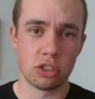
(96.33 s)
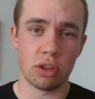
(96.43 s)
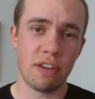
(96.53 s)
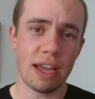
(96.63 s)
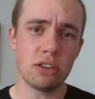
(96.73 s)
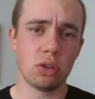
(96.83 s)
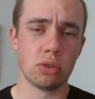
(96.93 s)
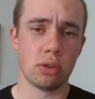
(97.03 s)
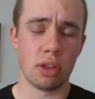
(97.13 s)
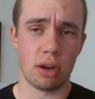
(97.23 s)
So their fan
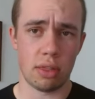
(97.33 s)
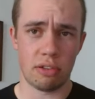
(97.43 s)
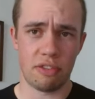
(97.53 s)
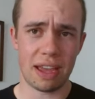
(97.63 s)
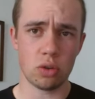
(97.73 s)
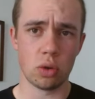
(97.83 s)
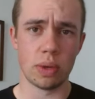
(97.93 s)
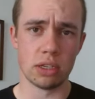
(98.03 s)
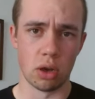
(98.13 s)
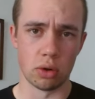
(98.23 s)
total, their their FanDuel
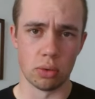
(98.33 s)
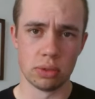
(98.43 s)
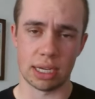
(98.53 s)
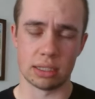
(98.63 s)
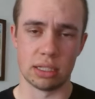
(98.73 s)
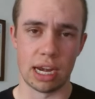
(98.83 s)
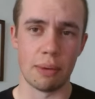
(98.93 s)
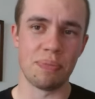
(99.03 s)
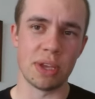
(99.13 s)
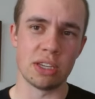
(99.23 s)
win total, Texas
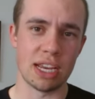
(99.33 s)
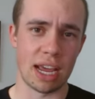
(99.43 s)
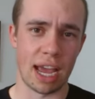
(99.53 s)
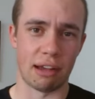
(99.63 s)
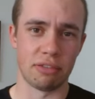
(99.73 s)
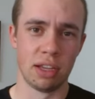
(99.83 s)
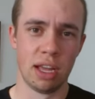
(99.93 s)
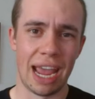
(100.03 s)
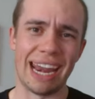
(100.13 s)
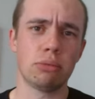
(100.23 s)
A&M, is eight and a half.
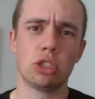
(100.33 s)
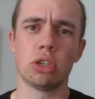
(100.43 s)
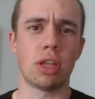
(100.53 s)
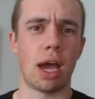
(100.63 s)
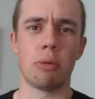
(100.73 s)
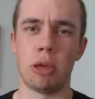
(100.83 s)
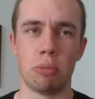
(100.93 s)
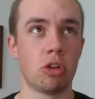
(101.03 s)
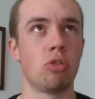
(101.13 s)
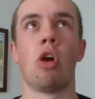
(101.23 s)
And I'm sure a lot of
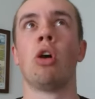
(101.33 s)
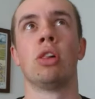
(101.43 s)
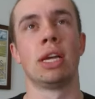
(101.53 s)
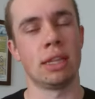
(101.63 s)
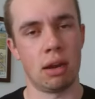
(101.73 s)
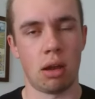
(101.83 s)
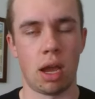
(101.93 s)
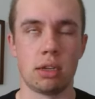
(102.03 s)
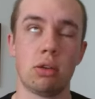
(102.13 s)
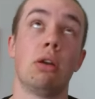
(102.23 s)
people are rolling their
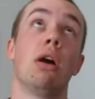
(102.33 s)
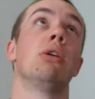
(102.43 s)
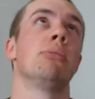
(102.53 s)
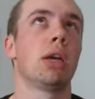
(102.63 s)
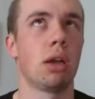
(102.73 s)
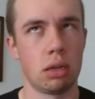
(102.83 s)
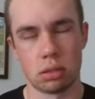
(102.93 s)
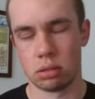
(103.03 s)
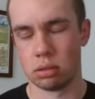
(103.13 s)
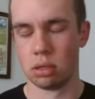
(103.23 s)
eyes, going, "Oh my
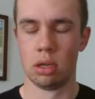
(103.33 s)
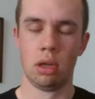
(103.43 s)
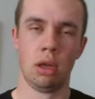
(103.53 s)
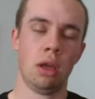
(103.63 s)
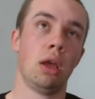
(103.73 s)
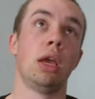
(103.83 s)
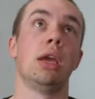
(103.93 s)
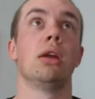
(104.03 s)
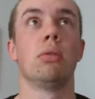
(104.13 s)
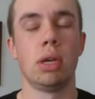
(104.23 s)
gosh,
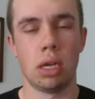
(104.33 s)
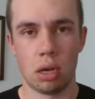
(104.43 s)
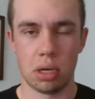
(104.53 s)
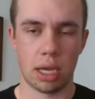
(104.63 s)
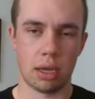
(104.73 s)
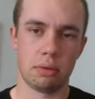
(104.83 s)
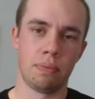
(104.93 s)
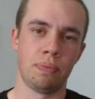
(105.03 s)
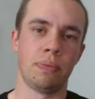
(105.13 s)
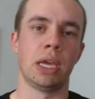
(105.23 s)
here we go again.
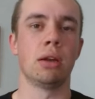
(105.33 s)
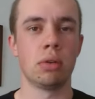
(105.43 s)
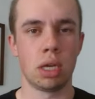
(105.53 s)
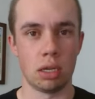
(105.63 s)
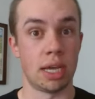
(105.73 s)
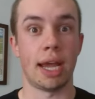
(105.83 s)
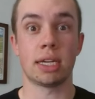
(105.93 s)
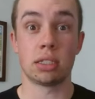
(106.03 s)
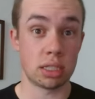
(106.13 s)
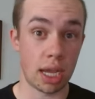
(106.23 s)
Here we go.
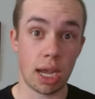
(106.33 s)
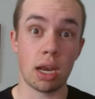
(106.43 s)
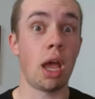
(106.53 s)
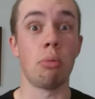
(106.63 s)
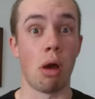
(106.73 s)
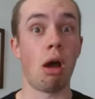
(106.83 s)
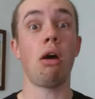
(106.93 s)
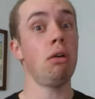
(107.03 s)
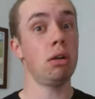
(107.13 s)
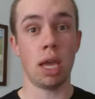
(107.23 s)
Texas A&M.
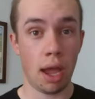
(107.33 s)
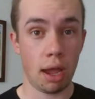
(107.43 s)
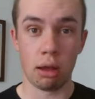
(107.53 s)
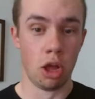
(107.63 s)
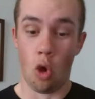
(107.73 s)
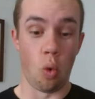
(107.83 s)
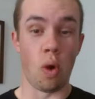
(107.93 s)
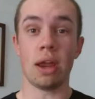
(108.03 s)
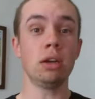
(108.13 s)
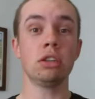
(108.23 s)
Oh yeah,
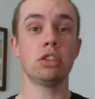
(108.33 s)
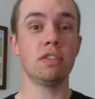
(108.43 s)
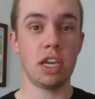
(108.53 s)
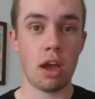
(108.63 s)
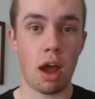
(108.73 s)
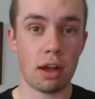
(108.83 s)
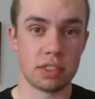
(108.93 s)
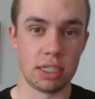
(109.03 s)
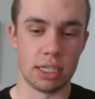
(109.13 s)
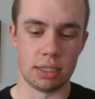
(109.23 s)
winners of the
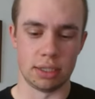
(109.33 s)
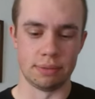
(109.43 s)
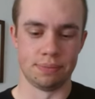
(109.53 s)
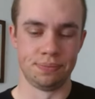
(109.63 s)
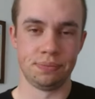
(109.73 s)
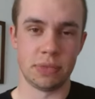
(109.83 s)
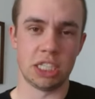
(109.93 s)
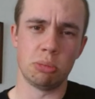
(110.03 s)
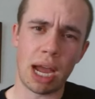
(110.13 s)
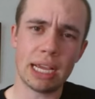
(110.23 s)
offseason.
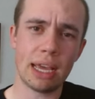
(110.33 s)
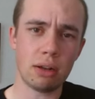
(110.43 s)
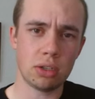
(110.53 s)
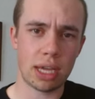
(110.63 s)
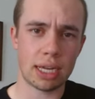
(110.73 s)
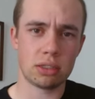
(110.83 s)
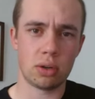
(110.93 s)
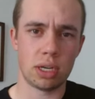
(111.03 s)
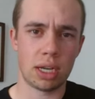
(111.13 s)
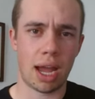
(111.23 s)
Is Mike Elko that
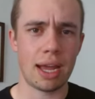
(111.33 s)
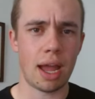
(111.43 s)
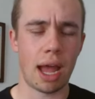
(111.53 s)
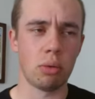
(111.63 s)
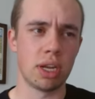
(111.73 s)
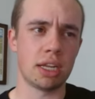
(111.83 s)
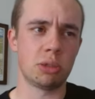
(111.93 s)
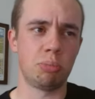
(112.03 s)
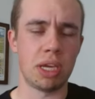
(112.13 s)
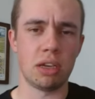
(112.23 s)
sort of guy? I will not
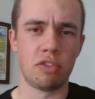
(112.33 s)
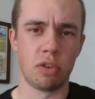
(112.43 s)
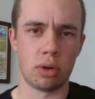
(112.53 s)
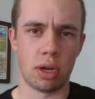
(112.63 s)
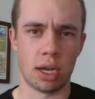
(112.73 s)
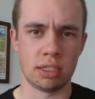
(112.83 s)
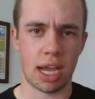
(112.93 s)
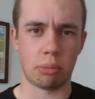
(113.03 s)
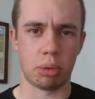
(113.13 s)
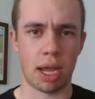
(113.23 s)
speak for uh,
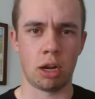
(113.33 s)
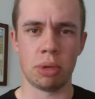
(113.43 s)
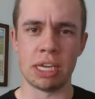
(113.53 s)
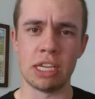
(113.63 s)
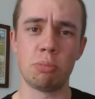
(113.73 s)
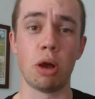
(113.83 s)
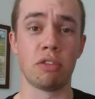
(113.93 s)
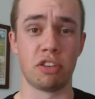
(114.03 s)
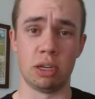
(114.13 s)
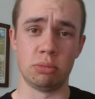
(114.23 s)
Zach Blackerby. He spoke
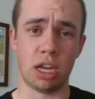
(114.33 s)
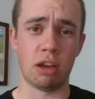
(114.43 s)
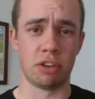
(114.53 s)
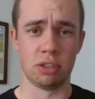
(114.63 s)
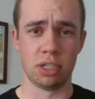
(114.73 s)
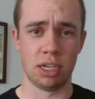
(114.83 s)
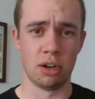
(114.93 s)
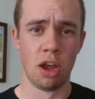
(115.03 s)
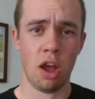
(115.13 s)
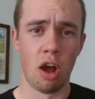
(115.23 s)
for himself
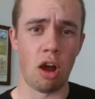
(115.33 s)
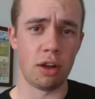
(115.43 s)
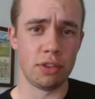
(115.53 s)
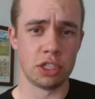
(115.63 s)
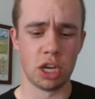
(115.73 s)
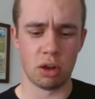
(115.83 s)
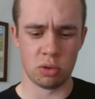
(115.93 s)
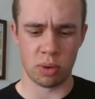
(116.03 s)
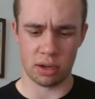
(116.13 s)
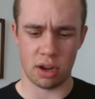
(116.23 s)
earlier on the show
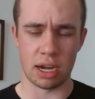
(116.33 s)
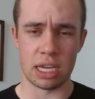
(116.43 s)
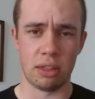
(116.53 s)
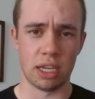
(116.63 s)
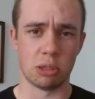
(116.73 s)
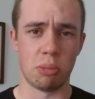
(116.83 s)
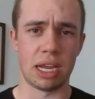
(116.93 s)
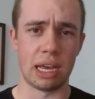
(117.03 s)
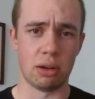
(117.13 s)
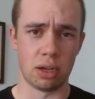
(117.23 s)
and whether or not he thinks
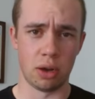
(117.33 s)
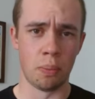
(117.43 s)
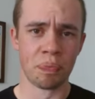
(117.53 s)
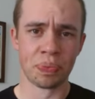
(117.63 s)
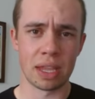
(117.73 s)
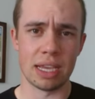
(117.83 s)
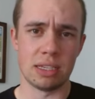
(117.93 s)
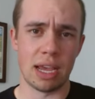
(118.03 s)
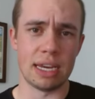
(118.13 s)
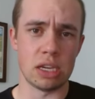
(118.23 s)
Mike Elko
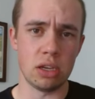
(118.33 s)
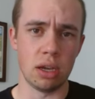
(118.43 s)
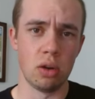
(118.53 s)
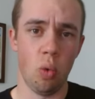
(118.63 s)
is any good.